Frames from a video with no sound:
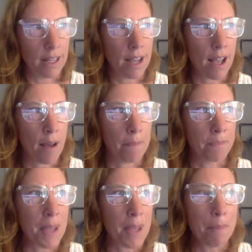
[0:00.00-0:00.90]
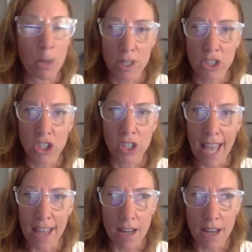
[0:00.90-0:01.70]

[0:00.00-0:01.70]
but it was to get